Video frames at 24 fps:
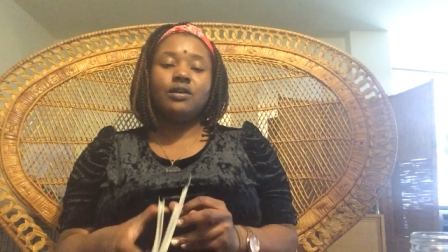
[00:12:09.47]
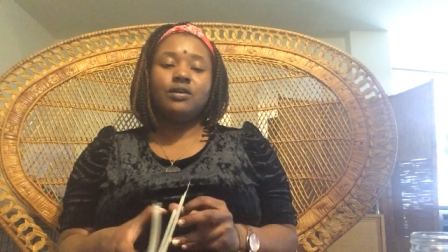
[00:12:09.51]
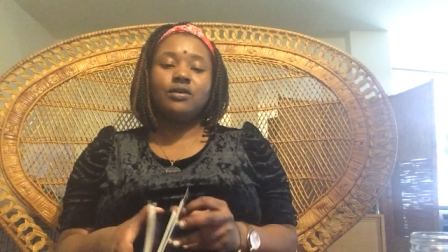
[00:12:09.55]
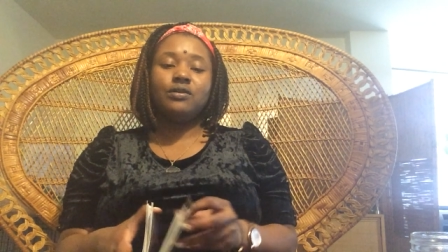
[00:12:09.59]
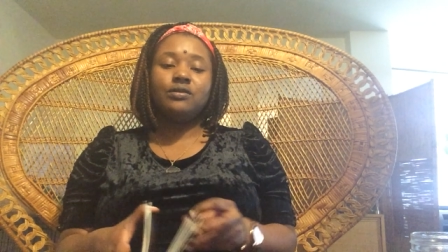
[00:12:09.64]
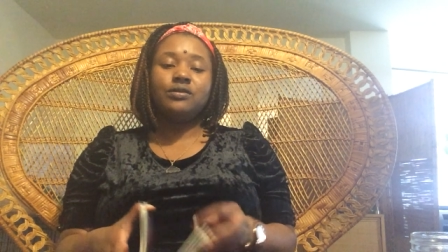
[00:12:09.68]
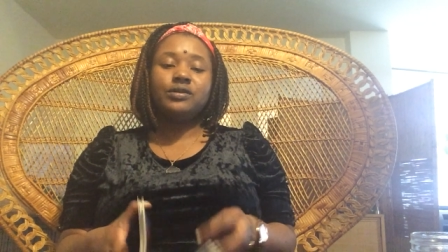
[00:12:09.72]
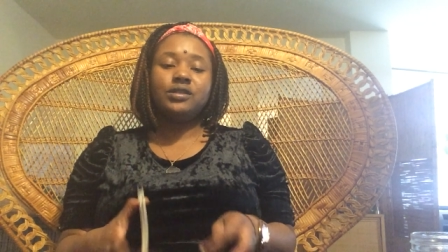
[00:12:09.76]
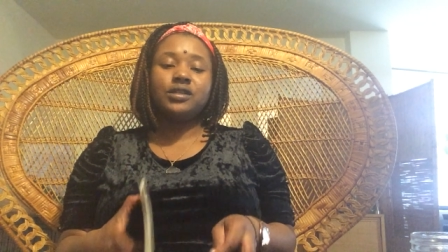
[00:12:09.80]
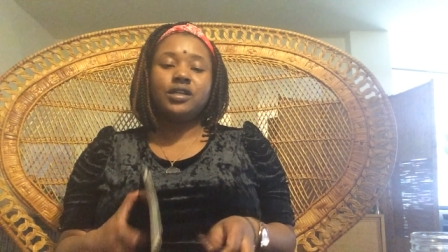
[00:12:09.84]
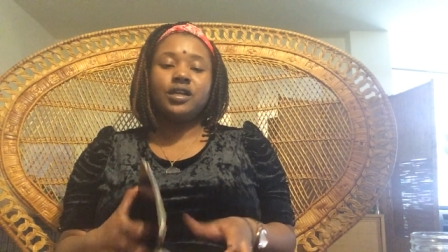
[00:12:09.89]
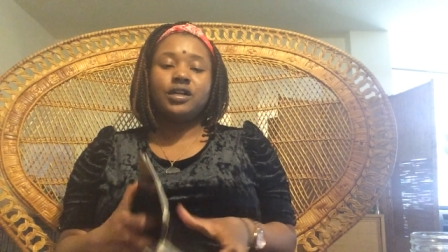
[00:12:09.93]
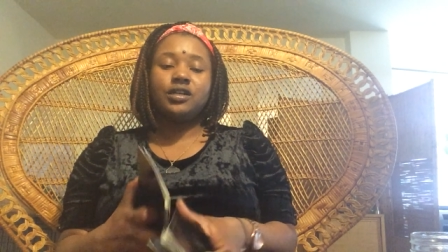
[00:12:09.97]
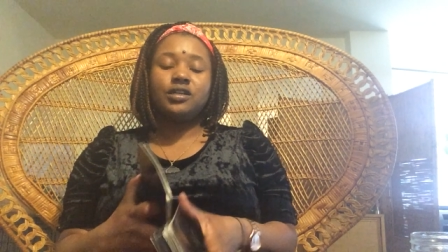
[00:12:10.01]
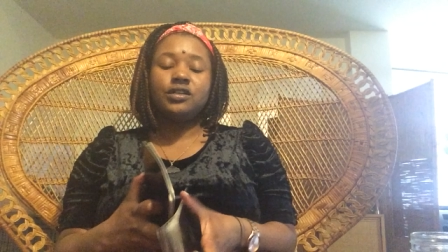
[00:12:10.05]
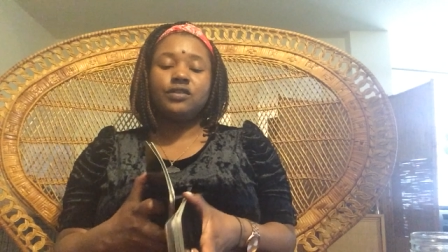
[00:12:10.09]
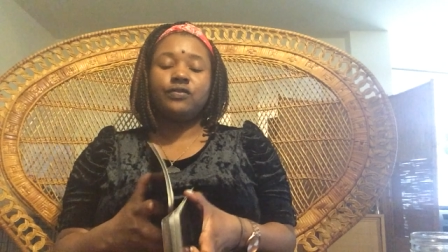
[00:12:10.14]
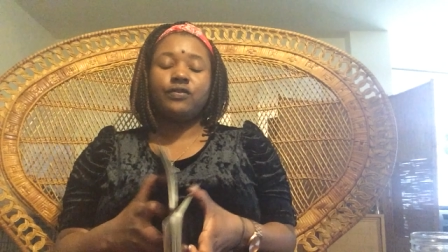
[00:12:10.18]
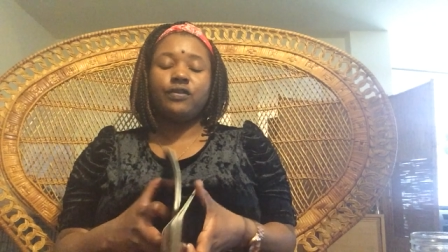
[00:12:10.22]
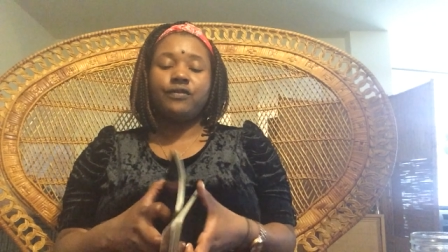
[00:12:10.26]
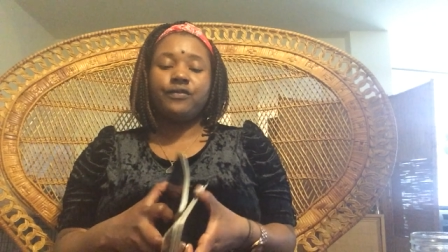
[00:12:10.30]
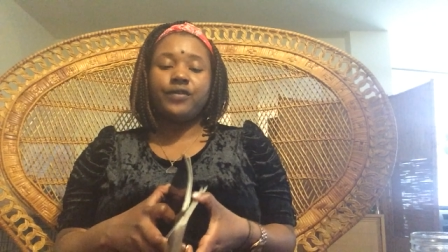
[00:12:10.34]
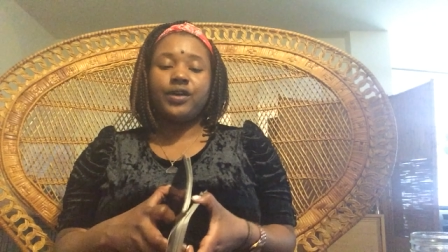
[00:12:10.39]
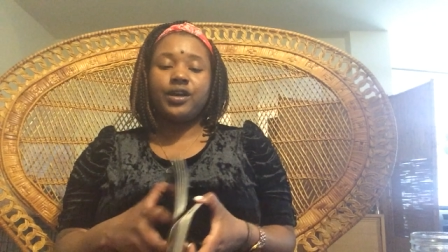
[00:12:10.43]
own standards
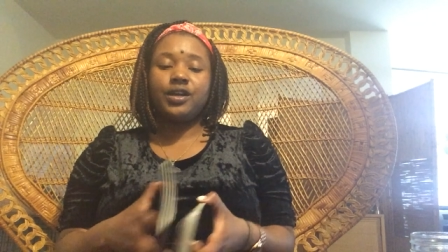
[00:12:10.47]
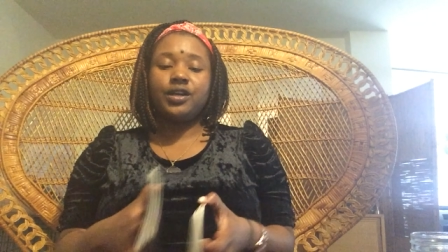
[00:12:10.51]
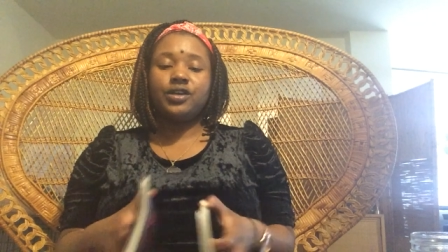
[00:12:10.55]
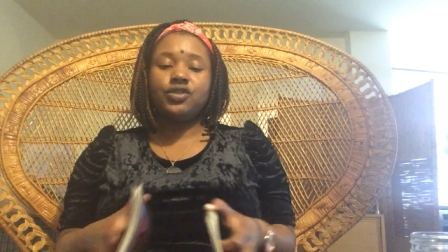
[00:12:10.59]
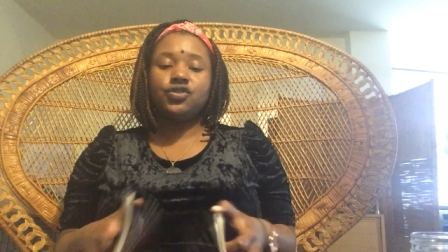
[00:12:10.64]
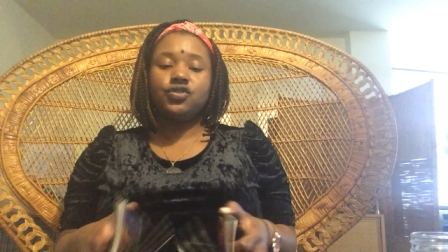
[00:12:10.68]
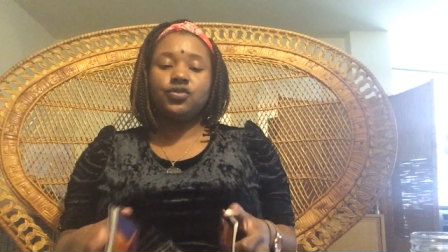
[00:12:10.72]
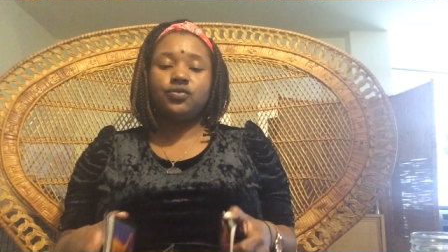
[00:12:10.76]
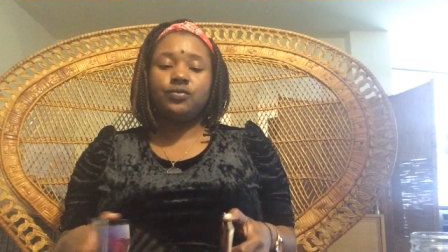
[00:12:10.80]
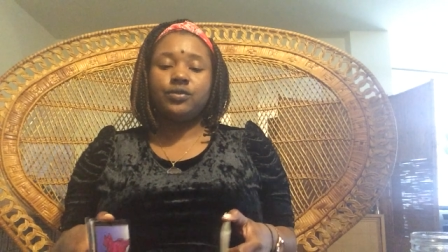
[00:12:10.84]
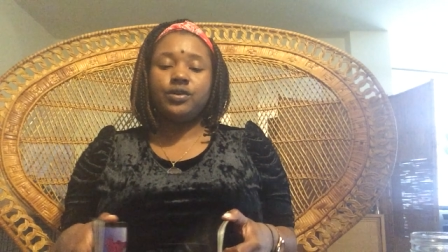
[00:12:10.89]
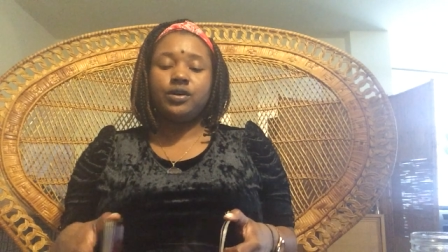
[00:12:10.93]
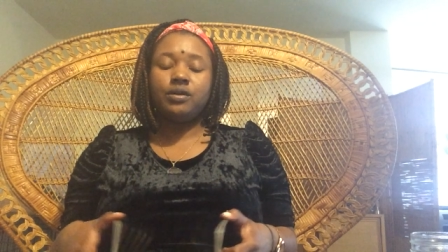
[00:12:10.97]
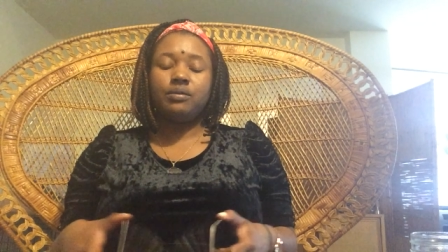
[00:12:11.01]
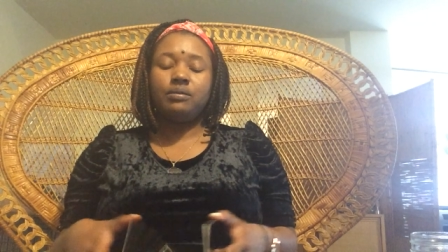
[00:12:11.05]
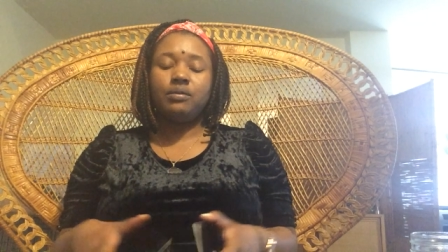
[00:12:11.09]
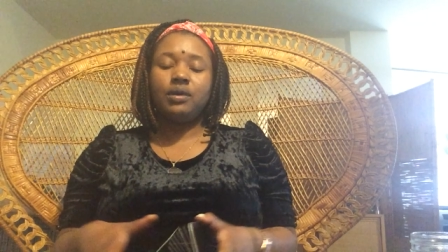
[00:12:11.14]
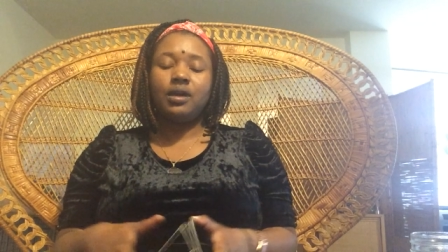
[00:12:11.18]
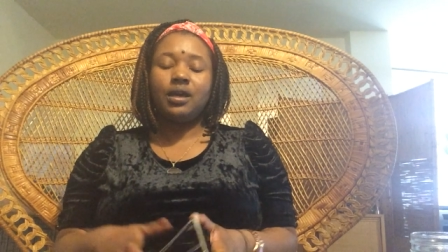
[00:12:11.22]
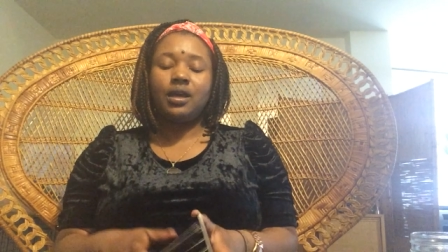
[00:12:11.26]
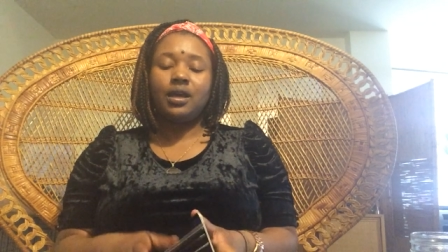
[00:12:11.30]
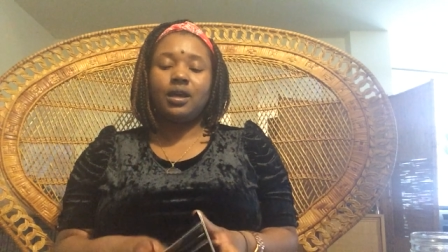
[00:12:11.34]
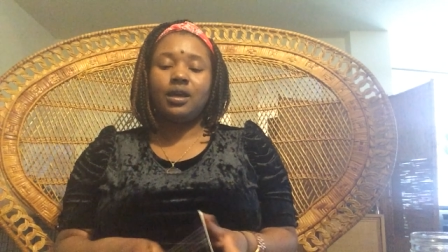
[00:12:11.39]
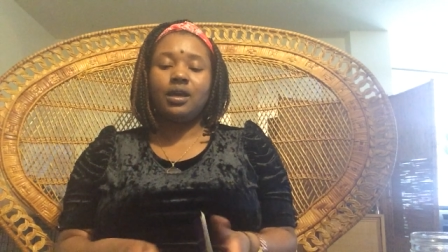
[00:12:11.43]
for financial
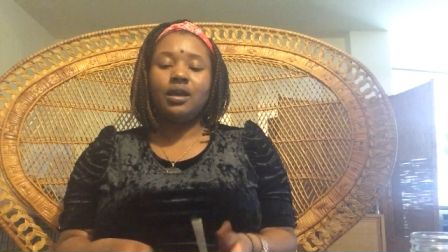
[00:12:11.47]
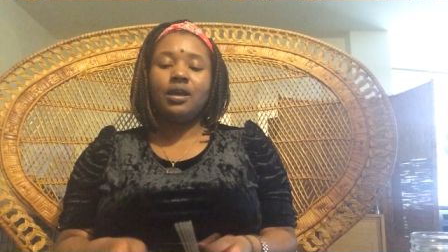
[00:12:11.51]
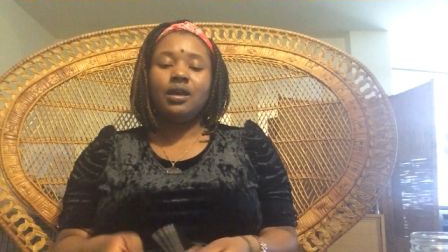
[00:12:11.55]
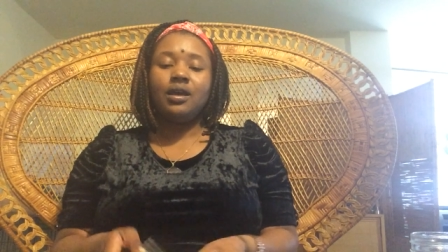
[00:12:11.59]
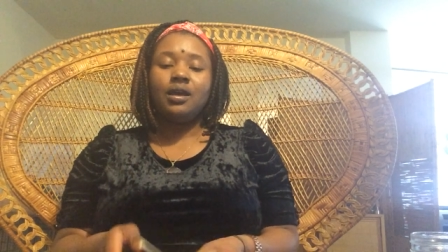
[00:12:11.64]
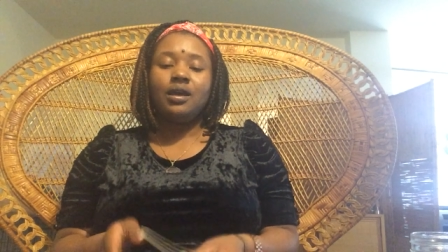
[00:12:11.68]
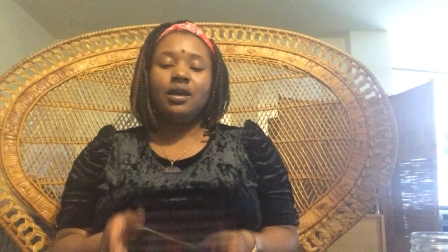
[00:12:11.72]
well-being?